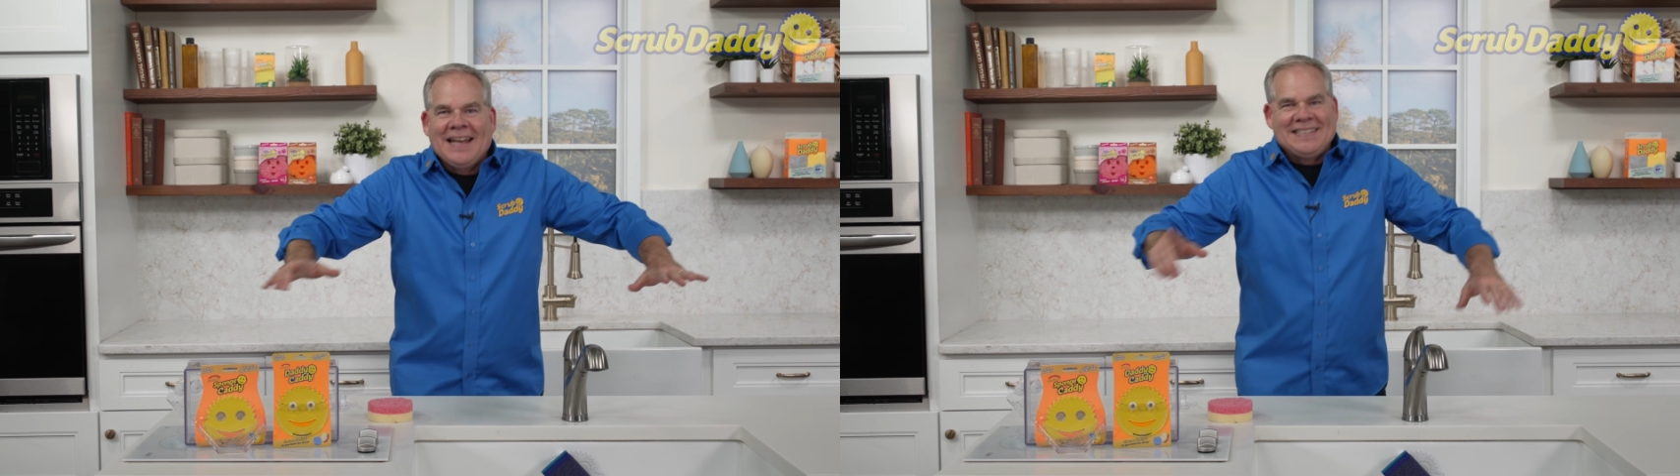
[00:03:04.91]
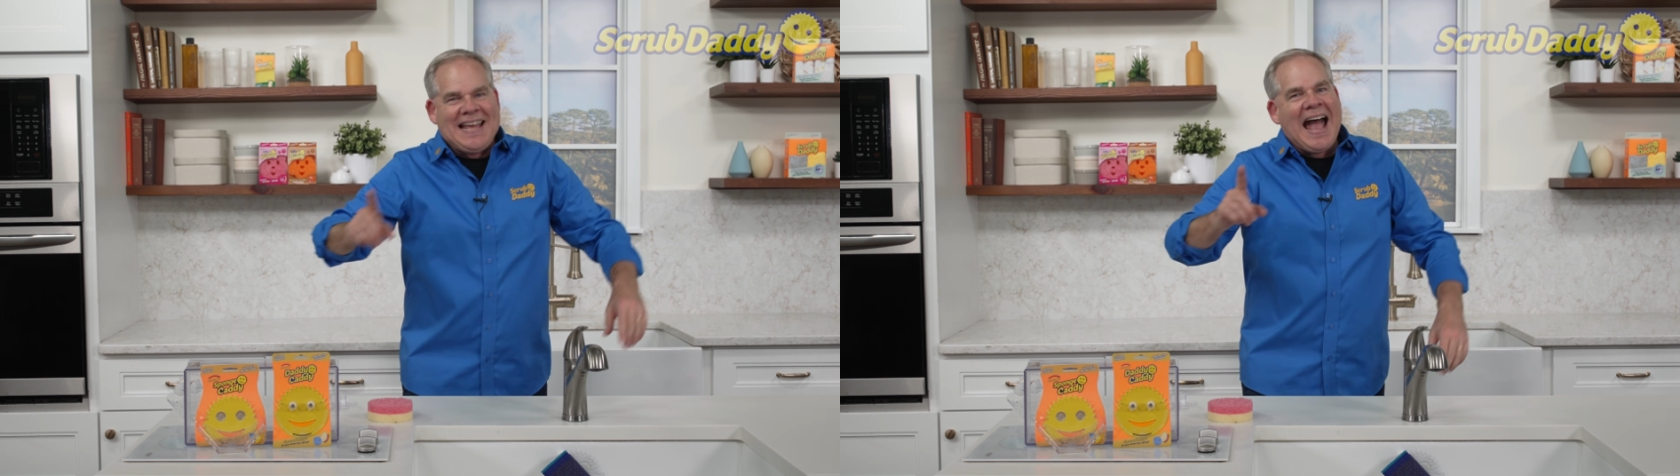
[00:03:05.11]

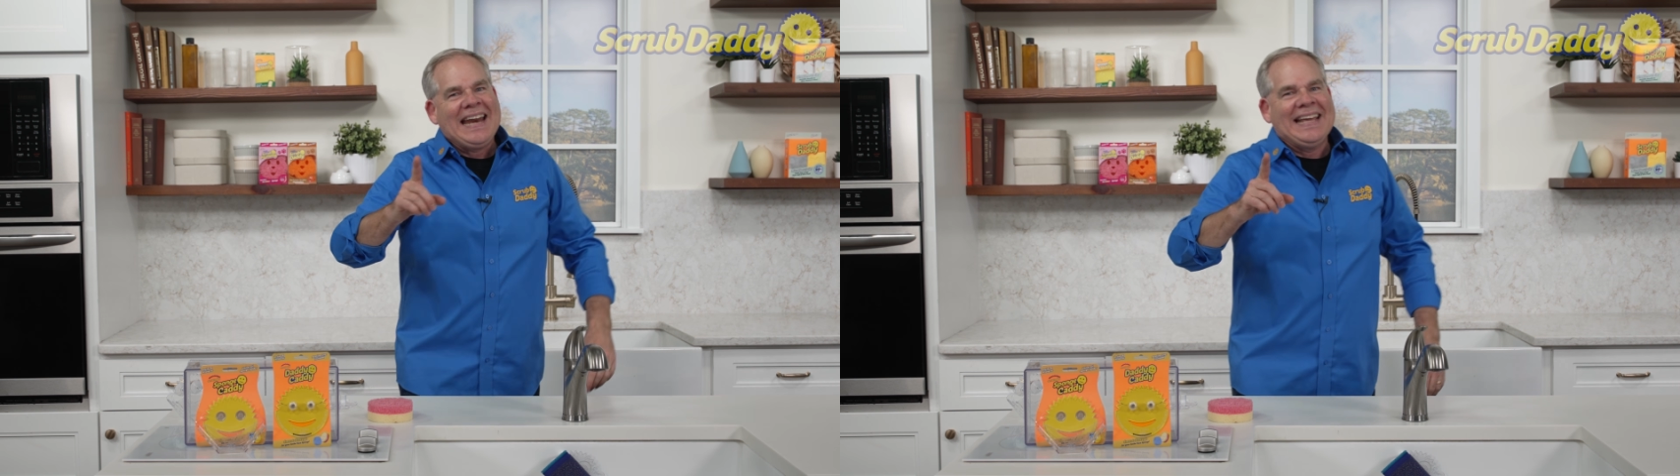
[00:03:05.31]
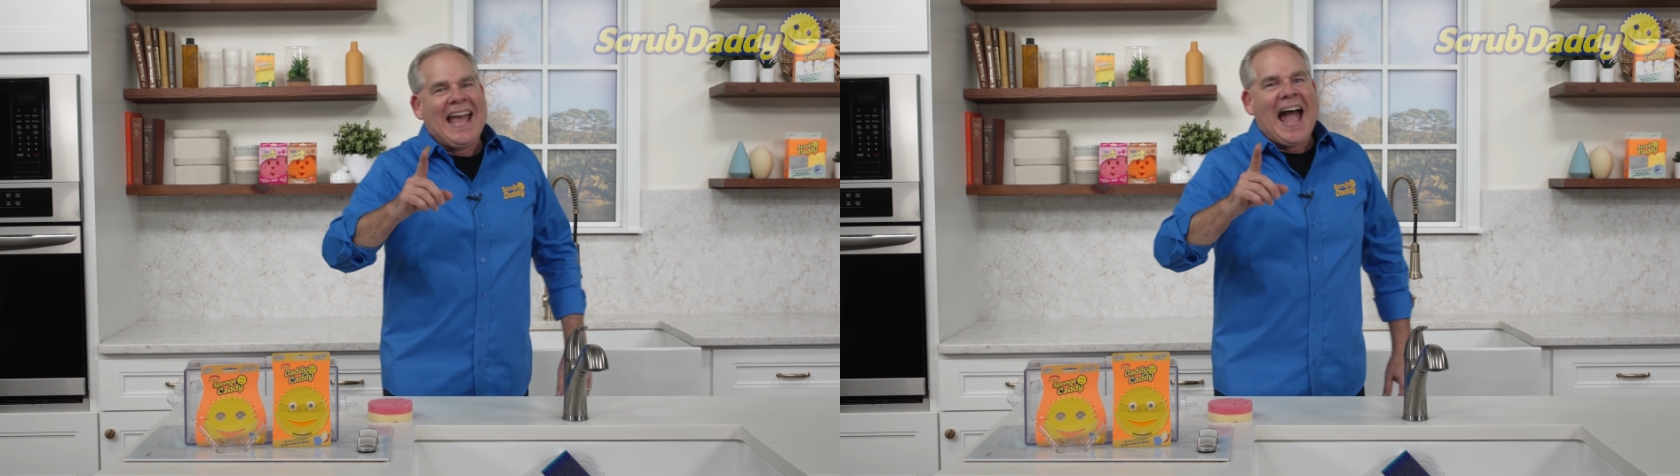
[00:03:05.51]

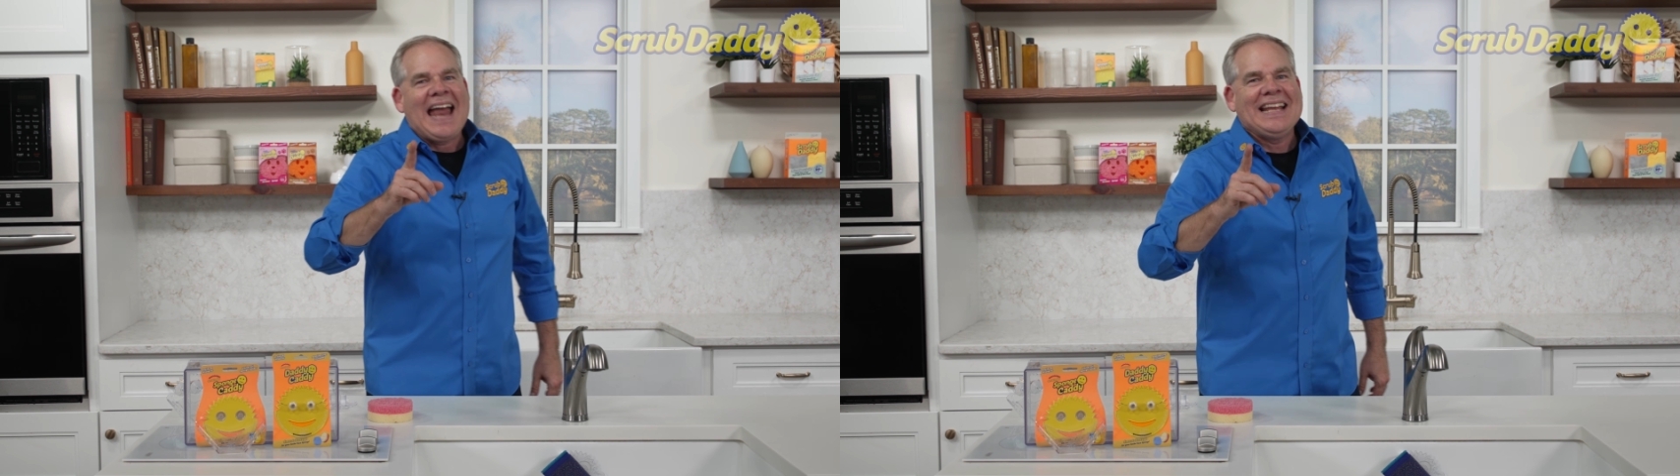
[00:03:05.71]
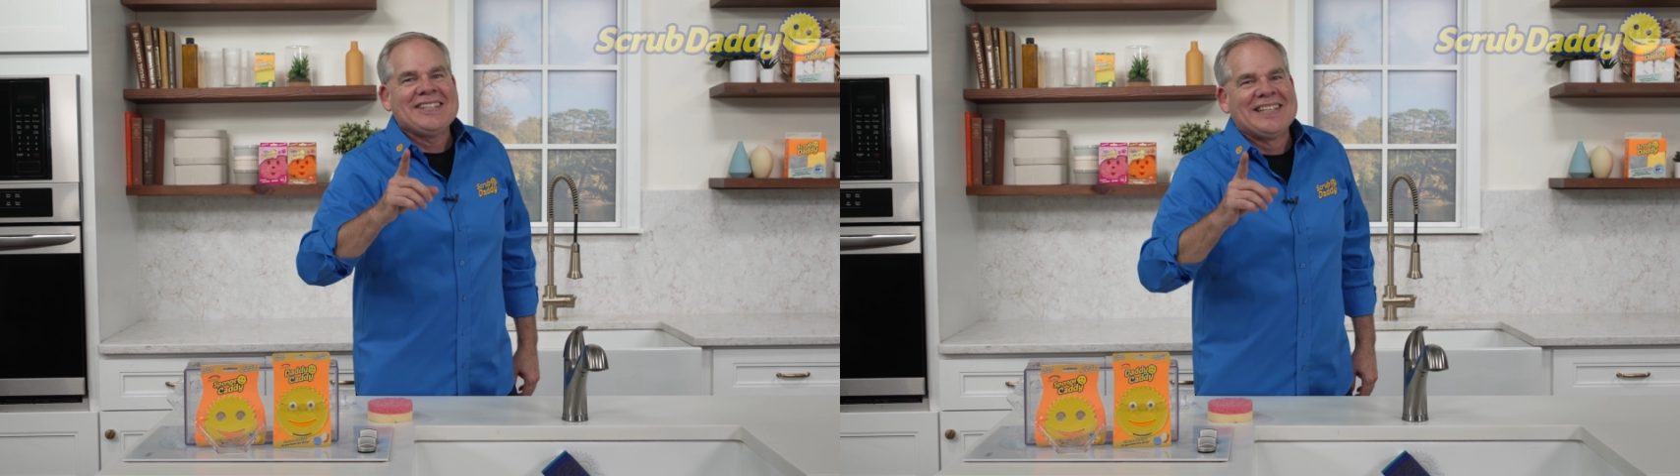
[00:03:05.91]
Daddy
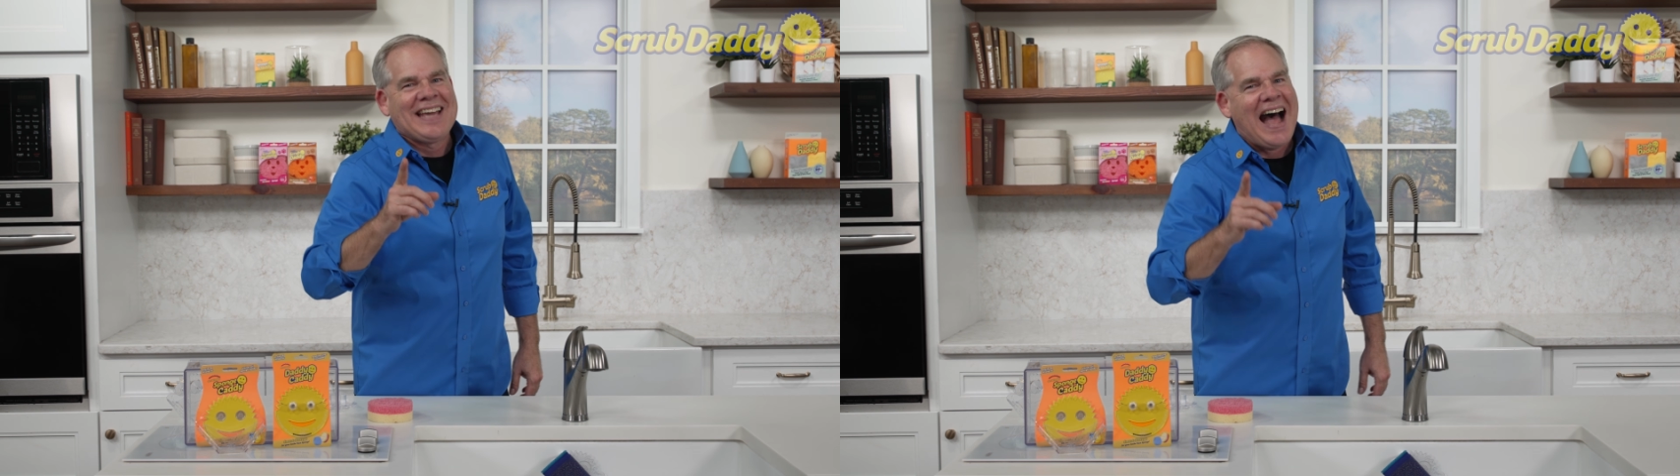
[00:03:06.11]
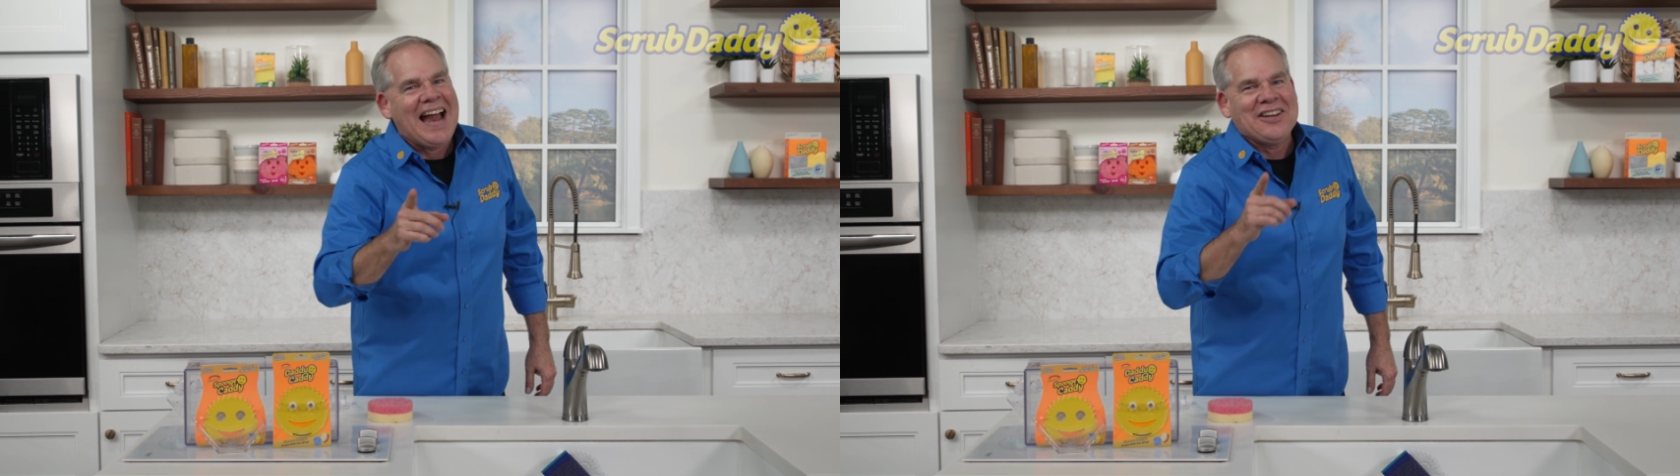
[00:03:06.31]
Caddy's
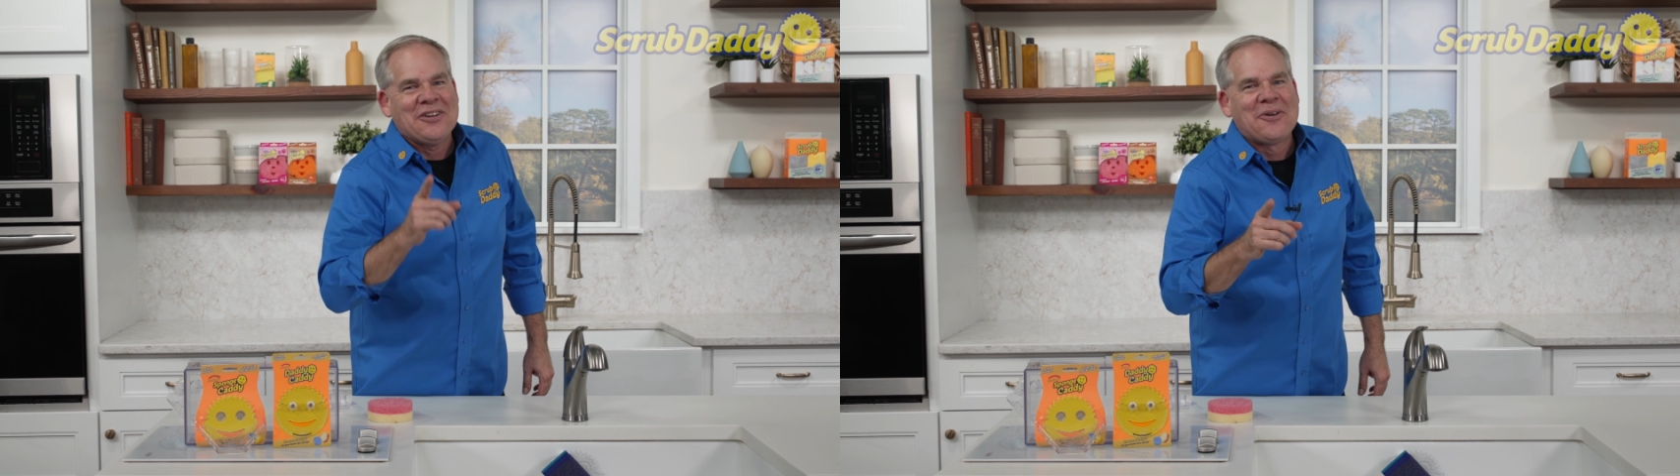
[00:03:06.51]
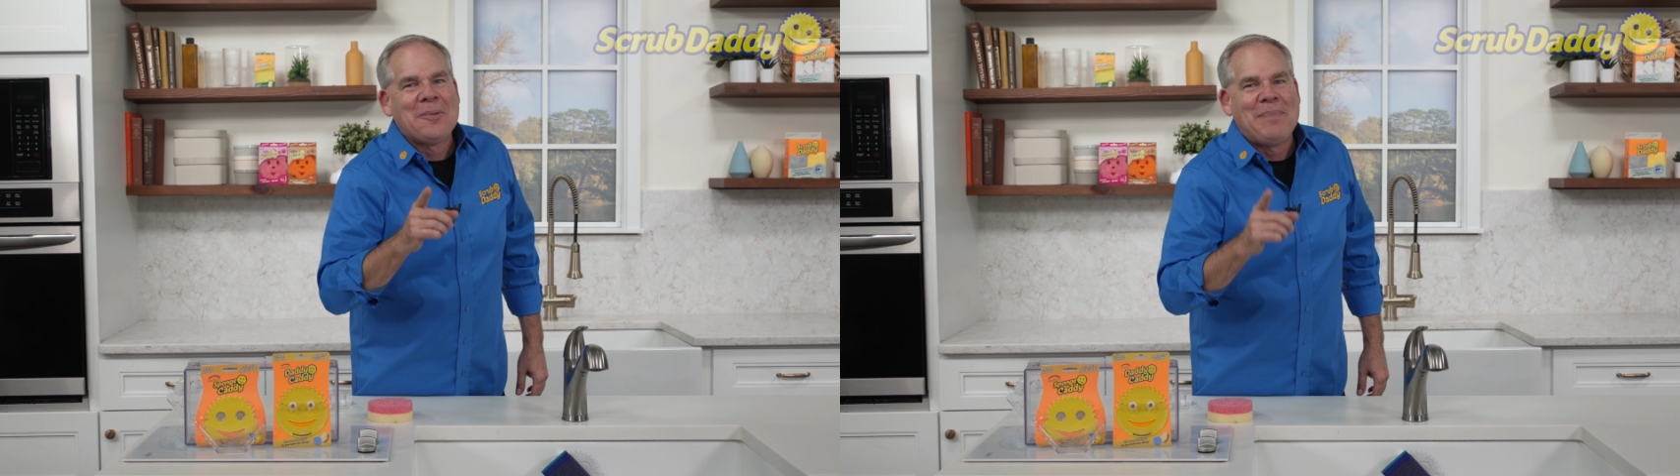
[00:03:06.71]
got
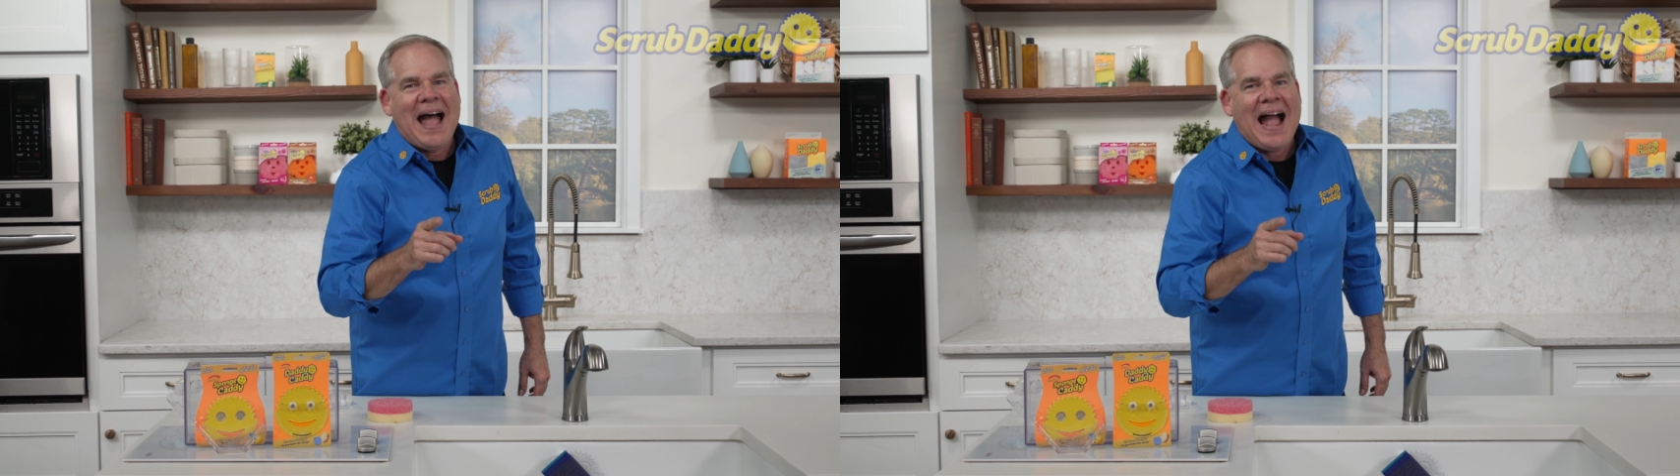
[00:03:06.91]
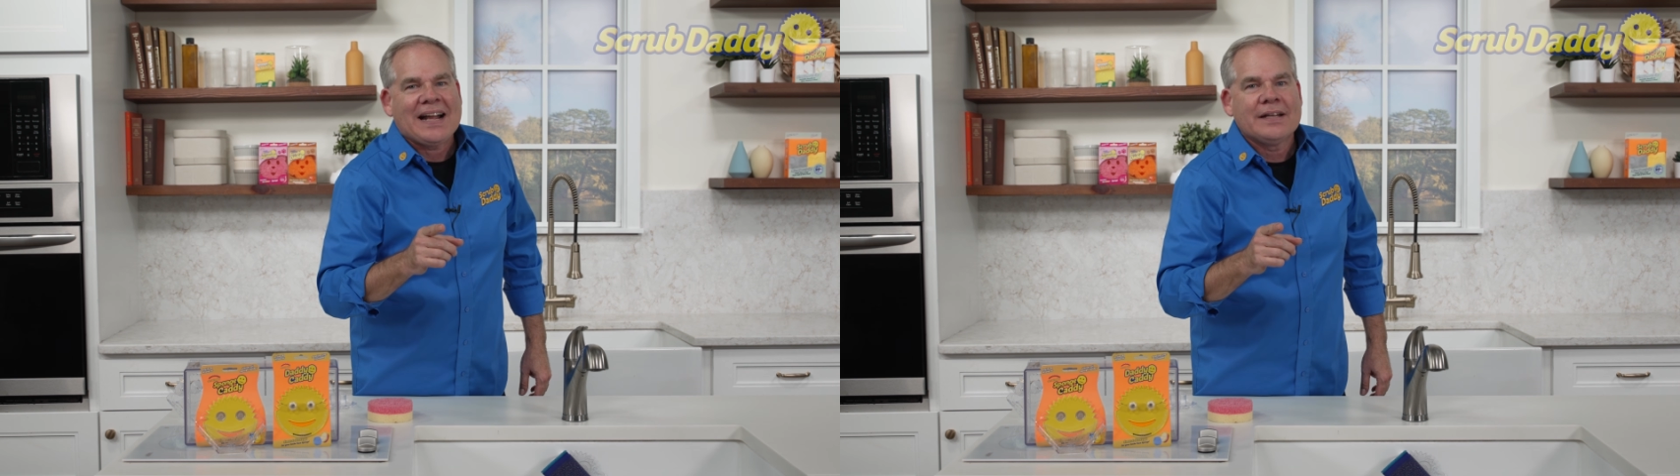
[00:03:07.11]
your
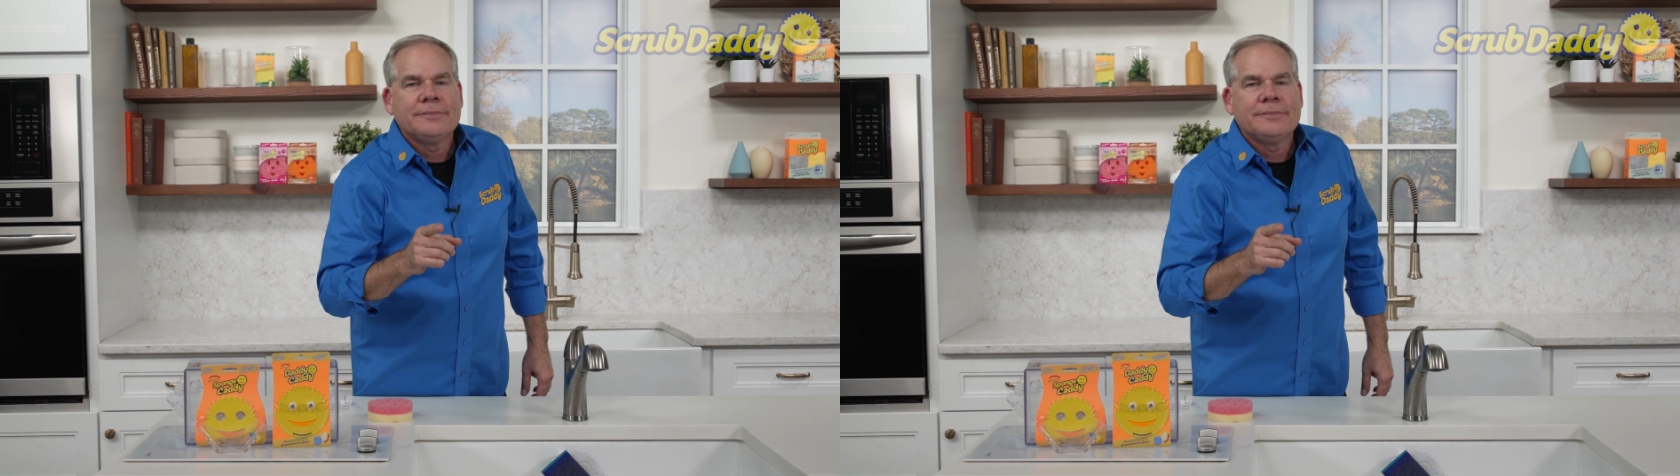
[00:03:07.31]
back.